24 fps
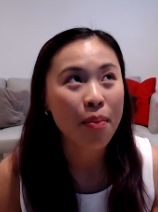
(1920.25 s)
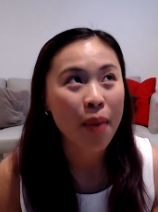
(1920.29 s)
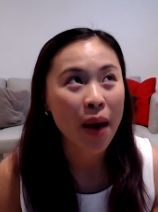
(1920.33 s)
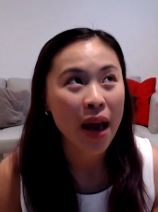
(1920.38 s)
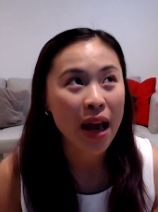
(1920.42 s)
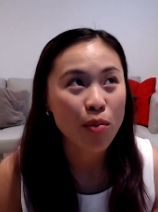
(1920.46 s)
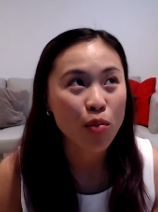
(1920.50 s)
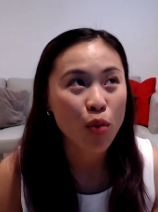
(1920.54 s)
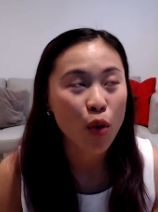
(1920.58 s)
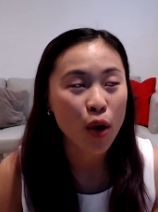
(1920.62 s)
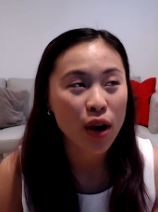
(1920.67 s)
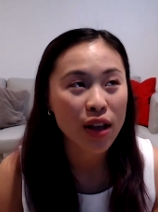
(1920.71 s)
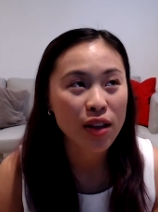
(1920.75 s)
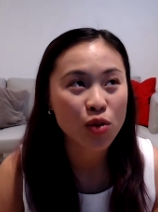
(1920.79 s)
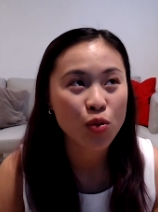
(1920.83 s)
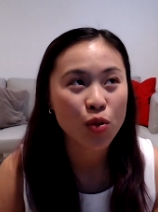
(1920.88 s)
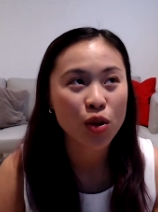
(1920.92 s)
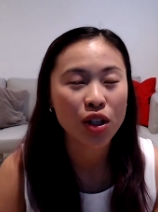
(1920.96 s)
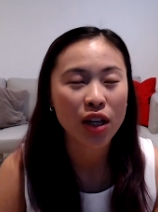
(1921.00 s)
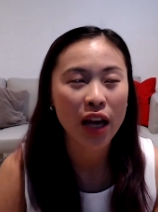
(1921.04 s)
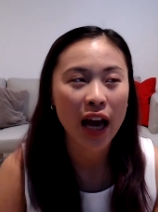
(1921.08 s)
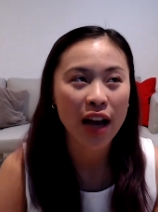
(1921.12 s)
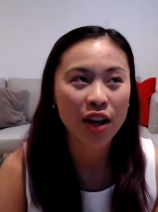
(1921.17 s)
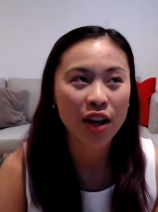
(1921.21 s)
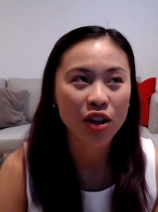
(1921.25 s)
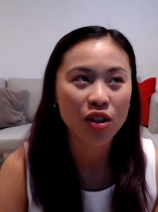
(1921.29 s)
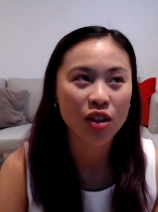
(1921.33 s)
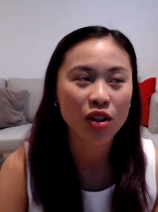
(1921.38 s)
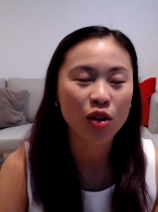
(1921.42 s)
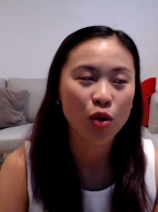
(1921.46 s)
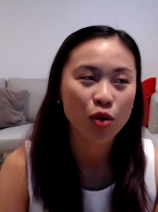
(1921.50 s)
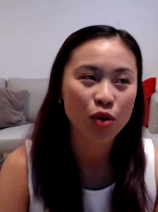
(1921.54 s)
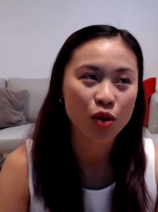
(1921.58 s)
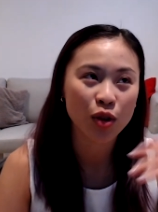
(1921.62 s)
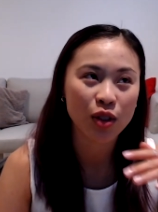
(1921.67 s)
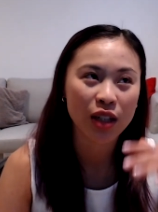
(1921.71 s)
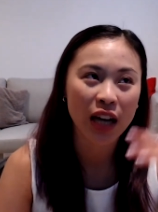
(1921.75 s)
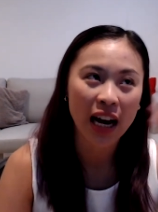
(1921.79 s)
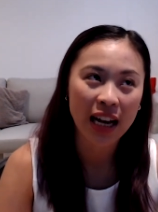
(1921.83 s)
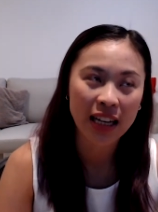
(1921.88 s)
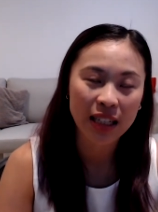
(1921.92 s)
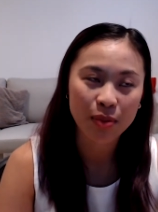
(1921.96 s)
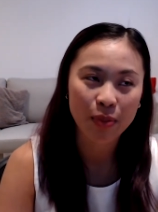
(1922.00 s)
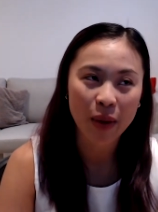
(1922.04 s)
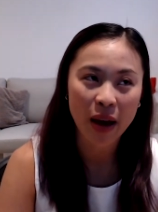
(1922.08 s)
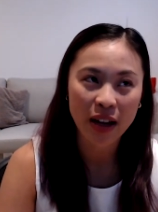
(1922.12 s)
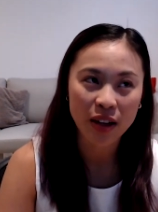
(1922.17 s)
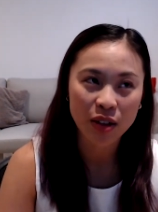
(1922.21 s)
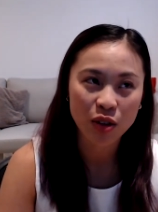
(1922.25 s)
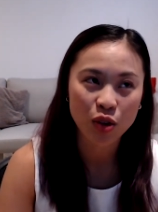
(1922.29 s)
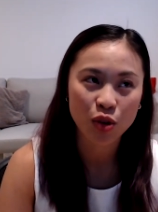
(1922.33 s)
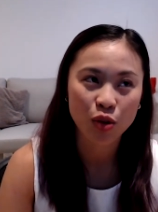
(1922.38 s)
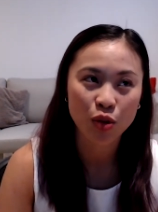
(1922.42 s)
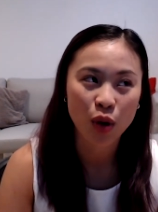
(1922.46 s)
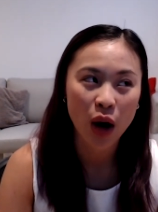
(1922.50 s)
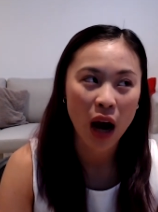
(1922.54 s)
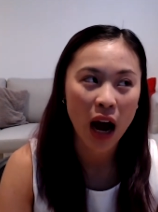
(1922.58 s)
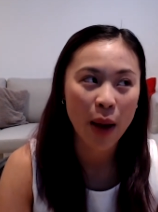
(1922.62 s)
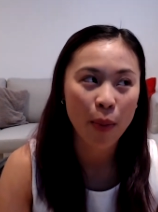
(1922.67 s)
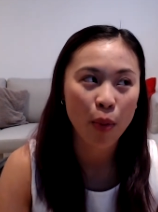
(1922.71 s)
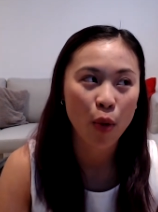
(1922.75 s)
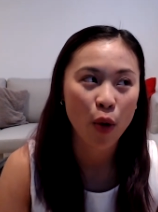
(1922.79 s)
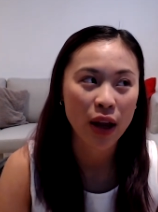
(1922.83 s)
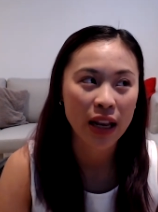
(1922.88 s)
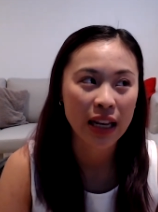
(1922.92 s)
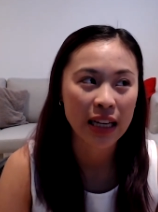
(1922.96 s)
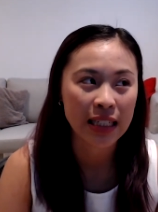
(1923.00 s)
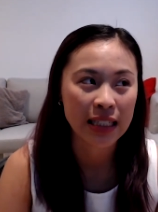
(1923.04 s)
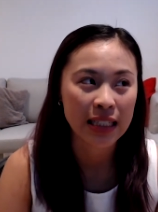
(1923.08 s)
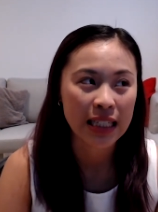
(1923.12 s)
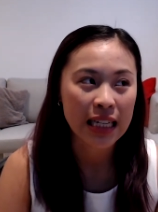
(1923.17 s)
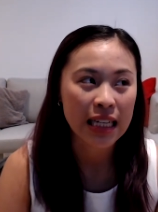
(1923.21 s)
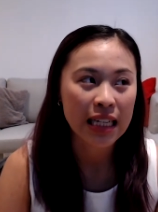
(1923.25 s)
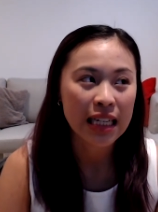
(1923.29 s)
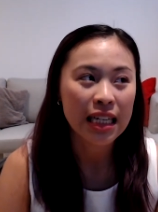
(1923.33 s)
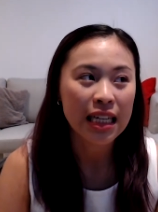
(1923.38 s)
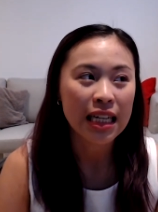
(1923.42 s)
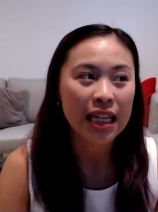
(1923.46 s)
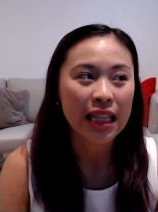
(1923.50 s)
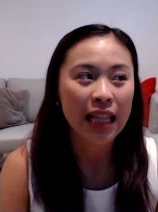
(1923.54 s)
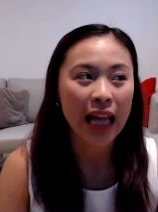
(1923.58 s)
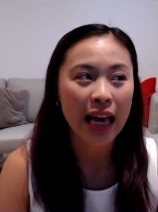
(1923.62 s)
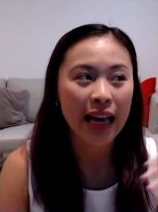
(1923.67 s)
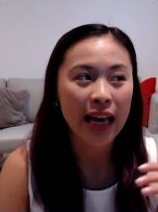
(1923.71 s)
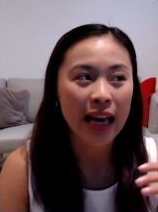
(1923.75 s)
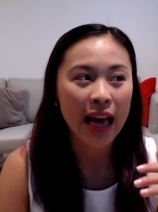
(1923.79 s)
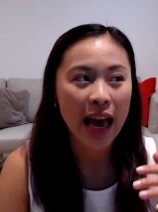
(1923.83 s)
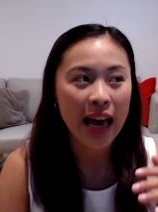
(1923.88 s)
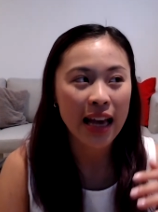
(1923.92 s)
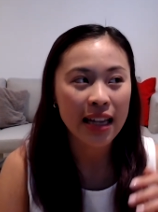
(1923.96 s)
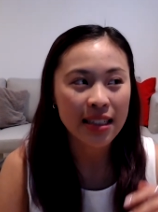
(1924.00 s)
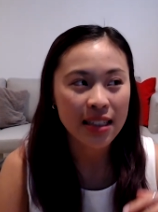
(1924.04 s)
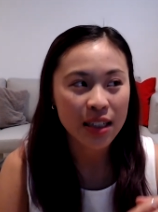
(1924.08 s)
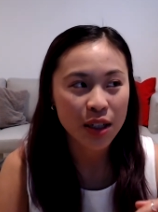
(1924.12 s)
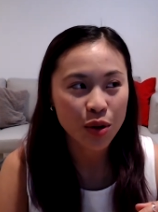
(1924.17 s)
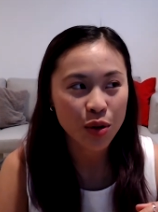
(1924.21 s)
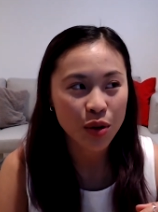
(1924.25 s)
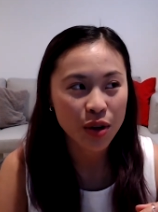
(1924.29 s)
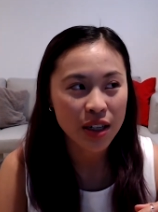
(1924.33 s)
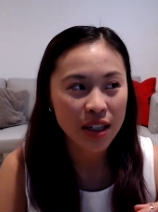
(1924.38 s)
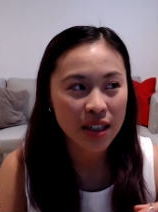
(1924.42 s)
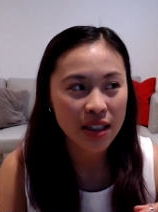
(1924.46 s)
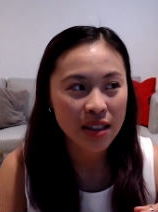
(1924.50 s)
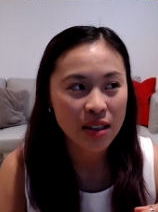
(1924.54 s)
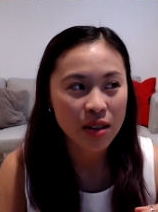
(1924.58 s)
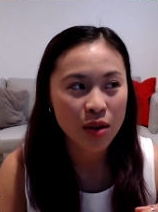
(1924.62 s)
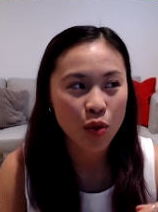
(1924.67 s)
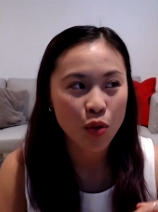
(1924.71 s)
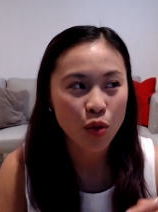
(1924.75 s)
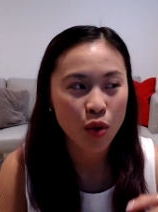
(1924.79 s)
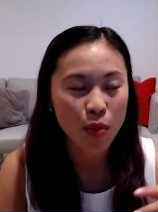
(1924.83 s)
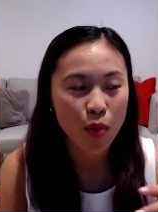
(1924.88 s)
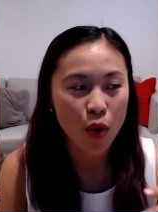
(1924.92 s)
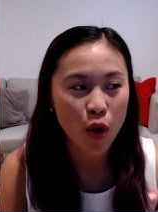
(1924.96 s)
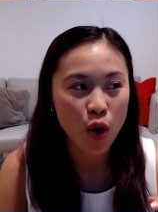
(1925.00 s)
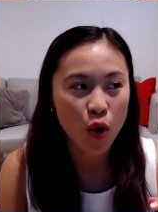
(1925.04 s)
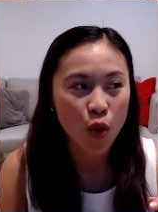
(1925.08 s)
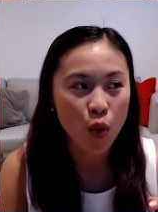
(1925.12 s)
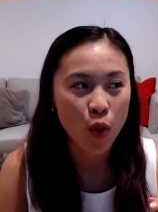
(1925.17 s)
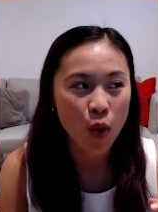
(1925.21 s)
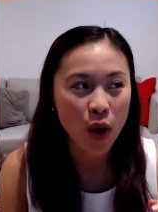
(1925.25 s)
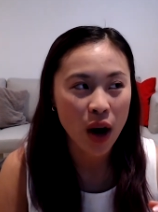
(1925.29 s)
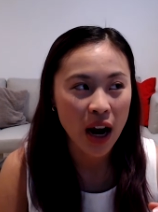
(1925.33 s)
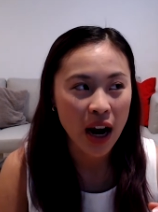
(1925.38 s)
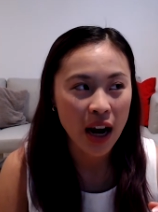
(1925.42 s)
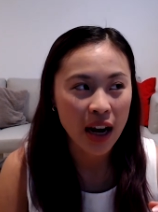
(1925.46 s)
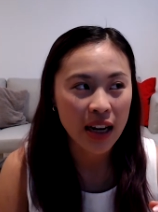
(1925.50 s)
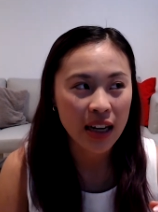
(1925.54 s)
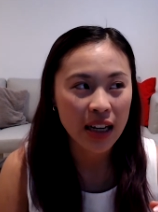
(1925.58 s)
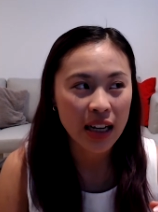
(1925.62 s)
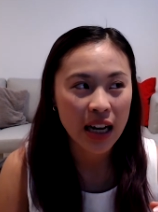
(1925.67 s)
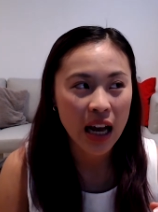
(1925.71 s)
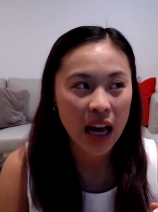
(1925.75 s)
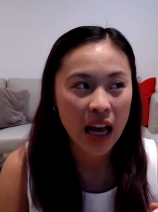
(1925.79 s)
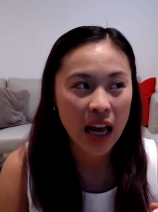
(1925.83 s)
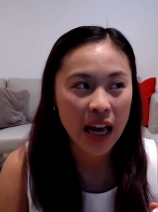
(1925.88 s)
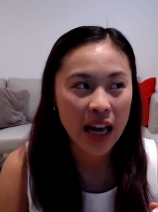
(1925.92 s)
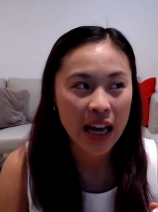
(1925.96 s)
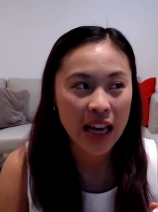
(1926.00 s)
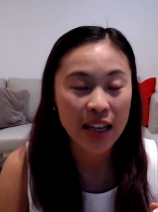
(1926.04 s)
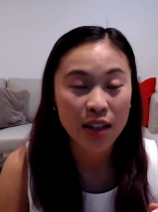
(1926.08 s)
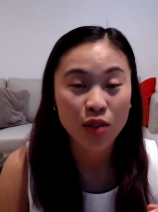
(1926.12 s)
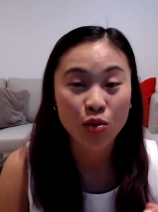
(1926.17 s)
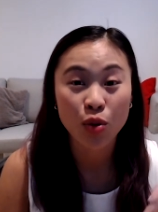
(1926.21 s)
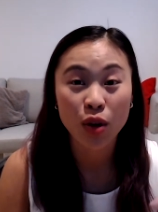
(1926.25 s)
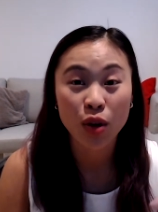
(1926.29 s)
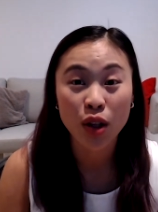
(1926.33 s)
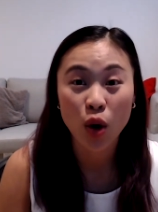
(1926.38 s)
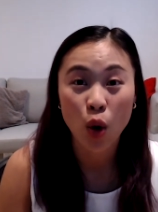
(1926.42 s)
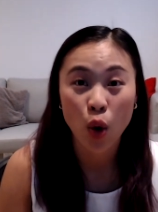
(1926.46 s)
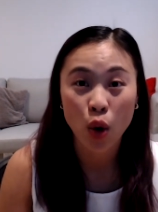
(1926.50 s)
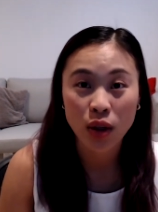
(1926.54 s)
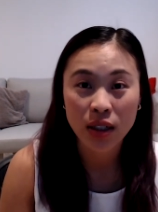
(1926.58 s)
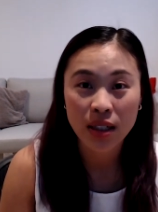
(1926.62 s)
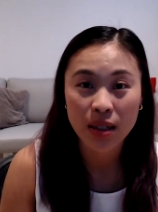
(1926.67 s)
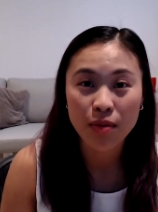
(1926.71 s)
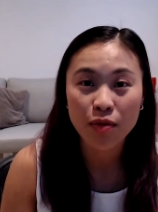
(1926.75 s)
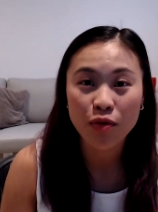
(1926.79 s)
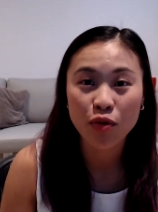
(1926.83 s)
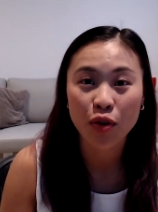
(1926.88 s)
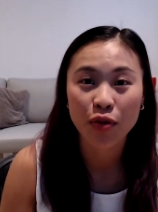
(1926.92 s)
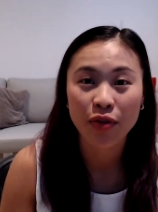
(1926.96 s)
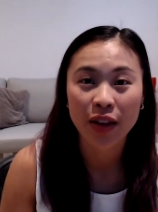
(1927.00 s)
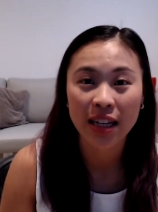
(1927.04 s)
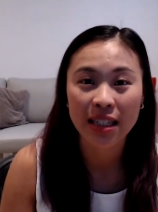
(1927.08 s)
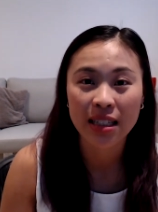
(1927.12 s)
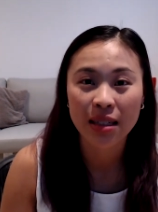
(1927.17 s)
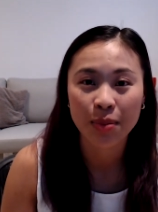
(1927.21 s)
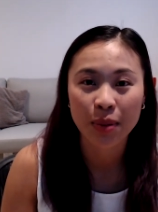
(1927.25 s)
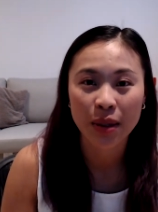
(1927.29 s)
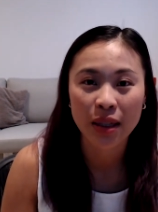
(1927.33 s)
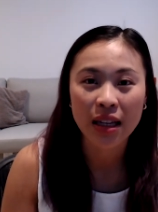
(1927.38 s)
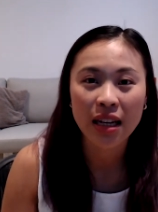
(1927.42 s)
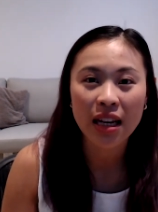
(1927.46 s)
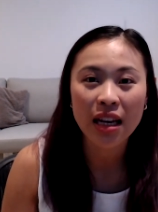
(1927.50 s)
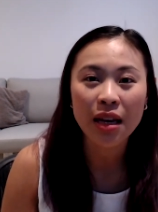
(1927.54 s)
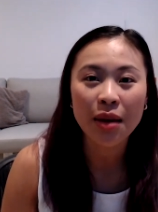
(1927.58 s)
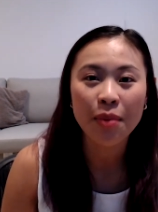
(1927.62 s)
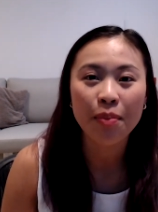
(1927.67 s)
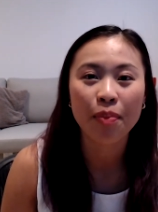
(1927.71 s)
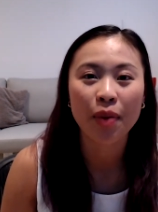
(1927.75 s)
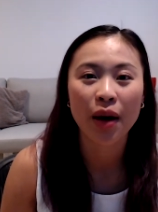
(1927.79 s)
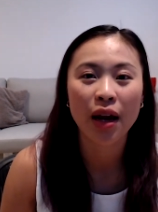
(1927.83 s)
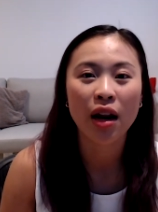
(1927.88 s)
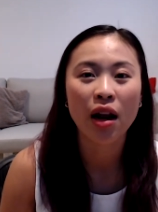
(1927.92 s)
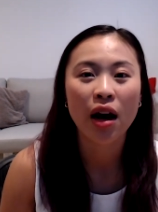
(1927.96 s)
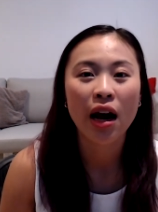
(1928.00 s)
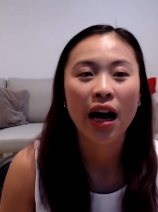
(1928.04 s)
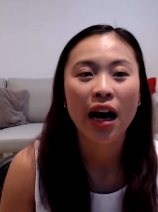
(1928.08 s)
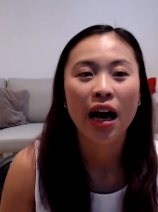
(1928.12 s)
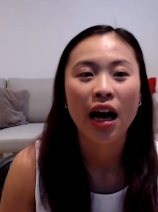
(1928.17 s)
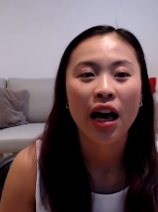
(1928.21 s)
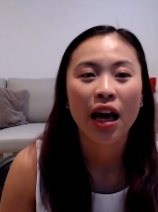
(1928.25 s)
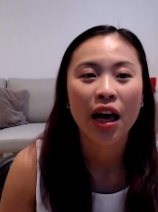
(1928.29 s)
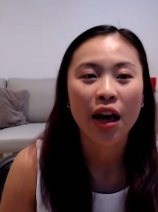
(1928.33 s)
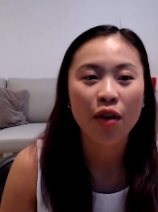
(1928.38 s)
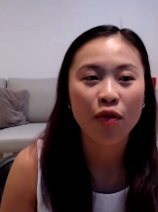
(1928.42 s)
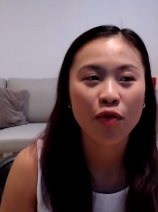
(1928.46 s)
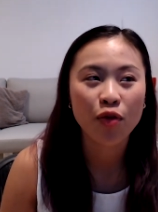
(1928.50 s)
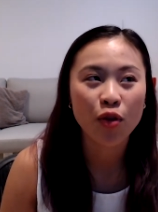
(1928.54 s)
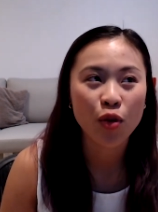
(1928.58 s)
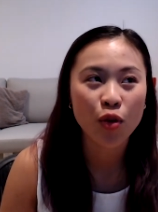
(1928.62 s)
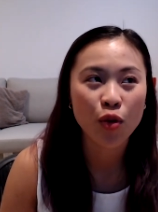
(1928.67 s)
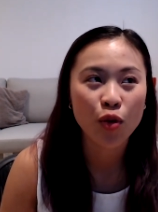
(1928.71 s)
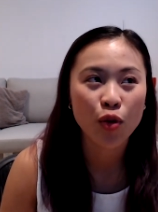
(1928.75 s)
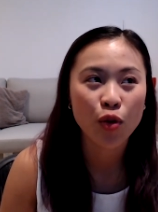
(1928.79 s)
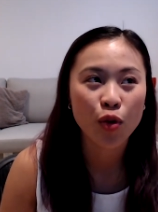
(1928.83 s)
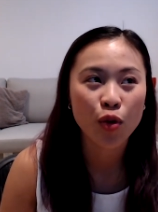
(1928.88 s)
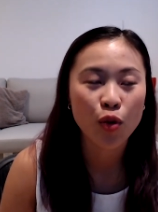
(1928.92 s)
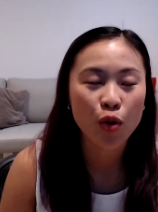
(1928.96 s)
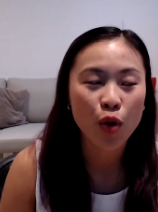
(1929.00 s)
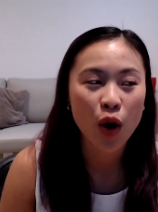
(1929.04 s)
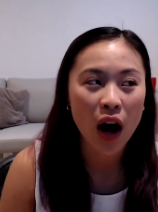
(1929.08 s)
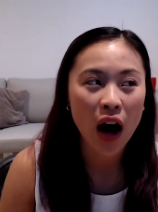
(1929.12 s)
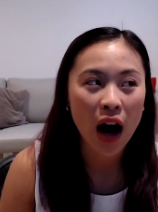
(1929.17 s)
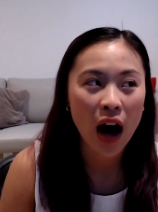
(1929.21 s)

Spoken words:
pain points, which actually also ties back to a high point, is asynchronous remote work is really awesome for flexibility, but if you